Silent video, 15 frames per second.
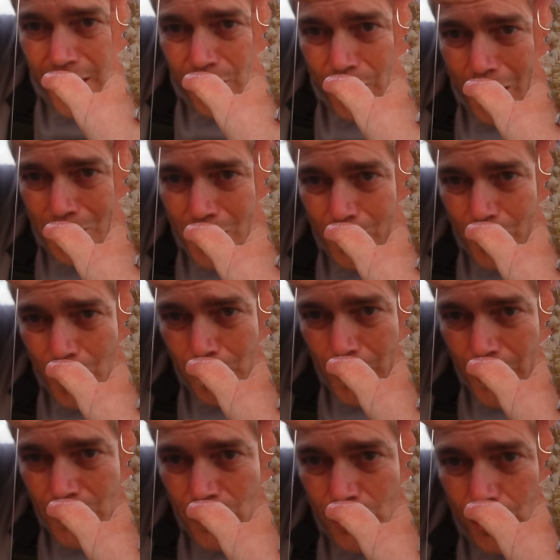wrapped up with a
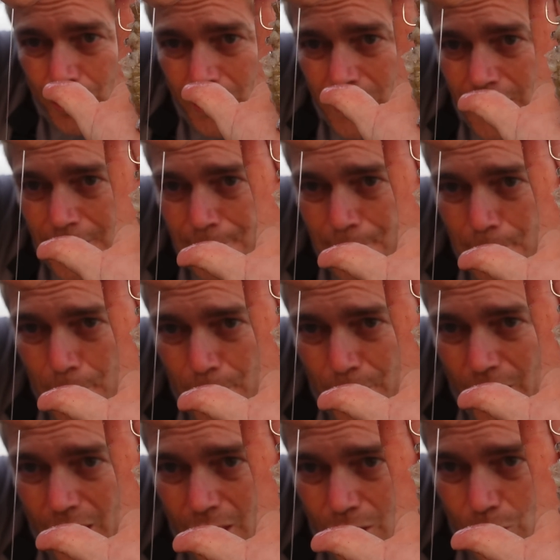bit of squid,
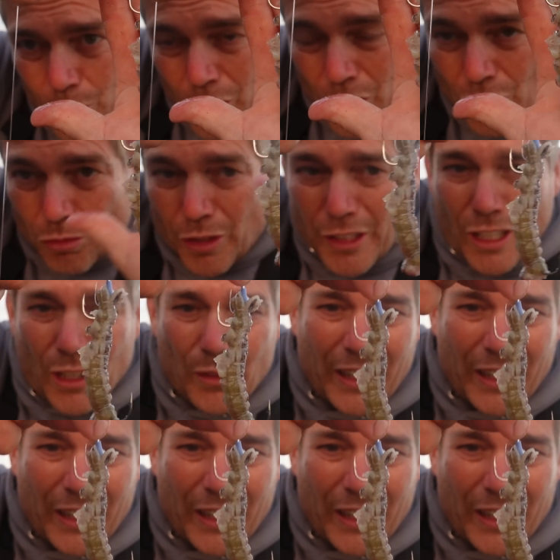with a 3.0.